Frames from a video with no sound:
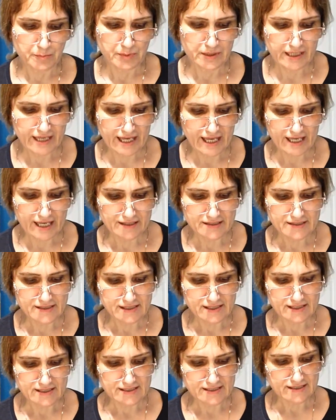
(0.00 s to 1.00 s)
plants
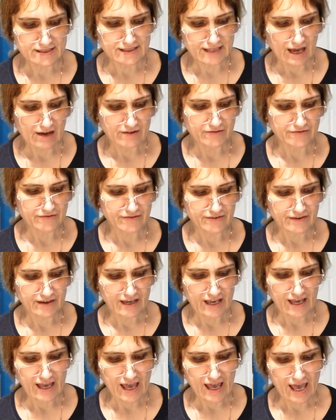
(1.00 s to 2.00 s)
is tough
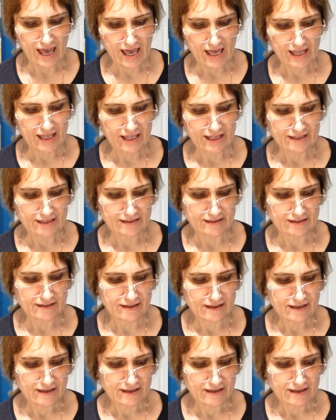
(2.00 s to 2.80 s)
and